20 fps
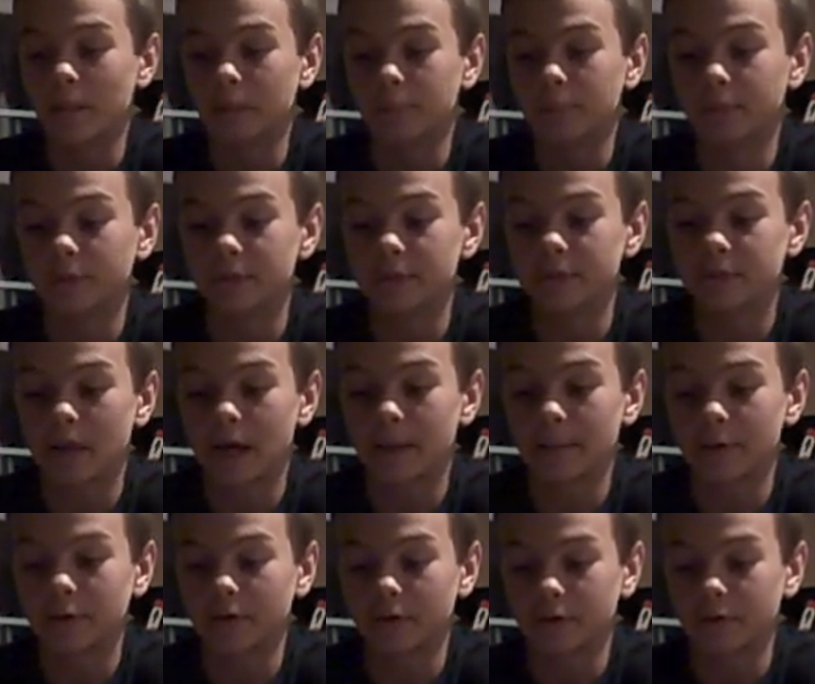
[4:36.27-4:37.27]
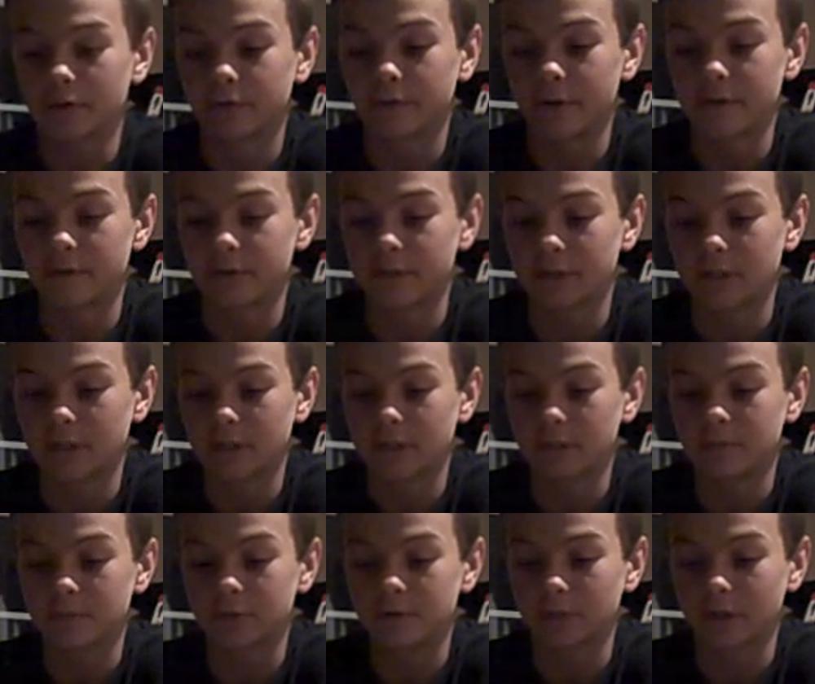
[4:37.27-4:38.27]
please comment on your favorite
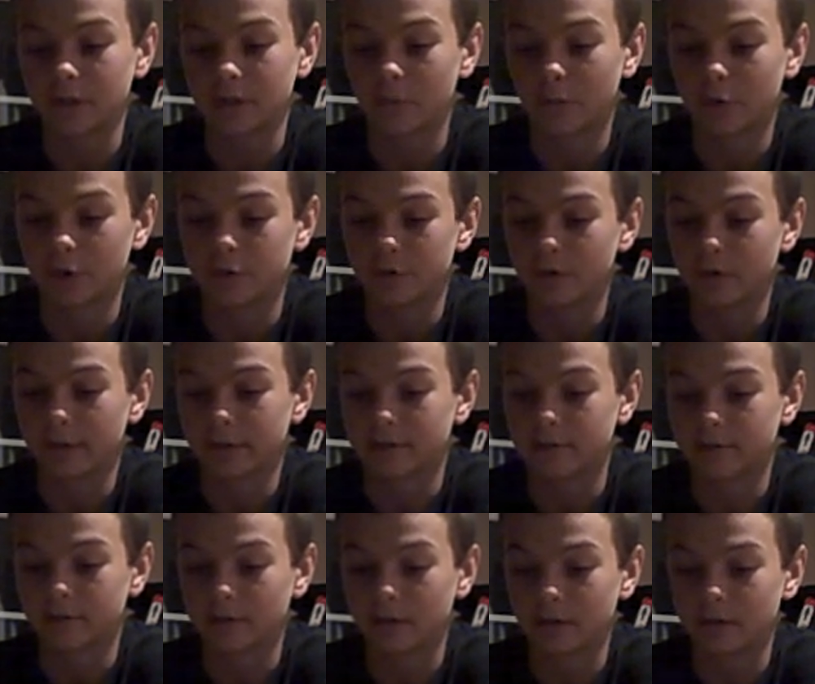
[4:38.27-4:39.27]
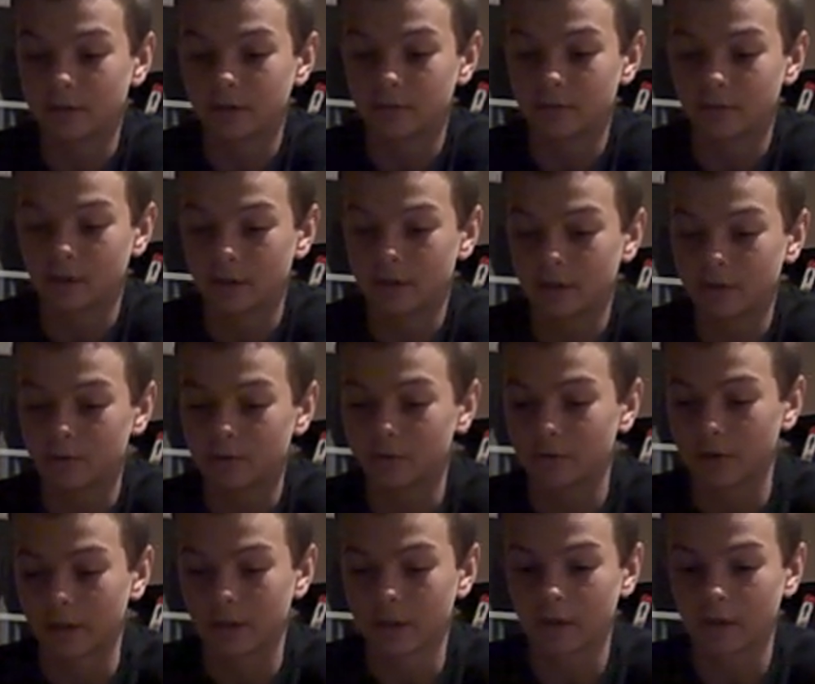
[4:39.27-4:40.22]
teams and what you'd like to see in these videos,